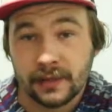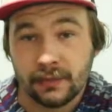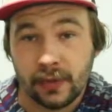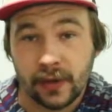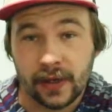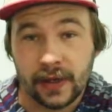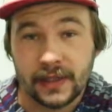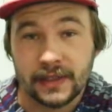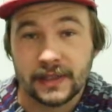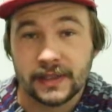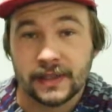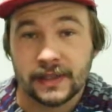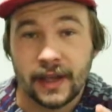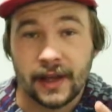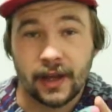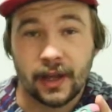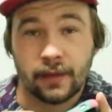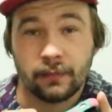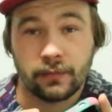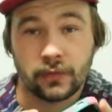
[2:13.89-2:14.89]
but it's
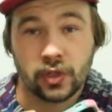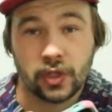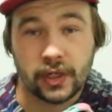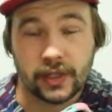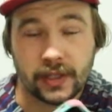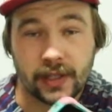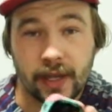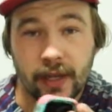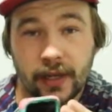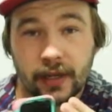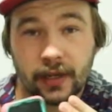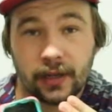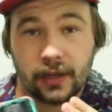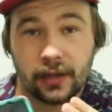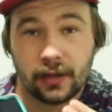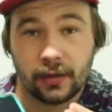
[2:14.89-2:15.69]
set up just like